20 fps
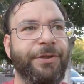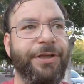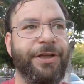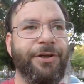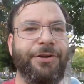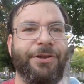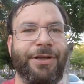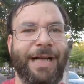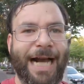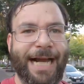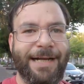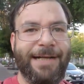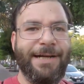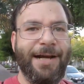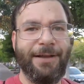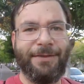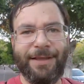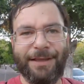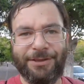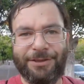you know, you got
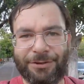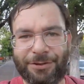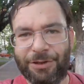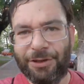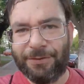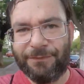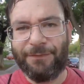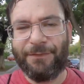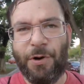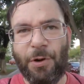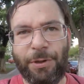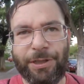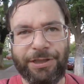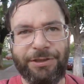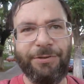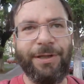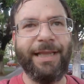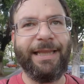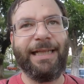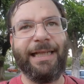nothing to look forward
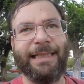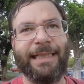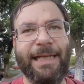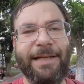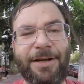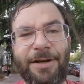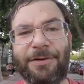to, anything like that.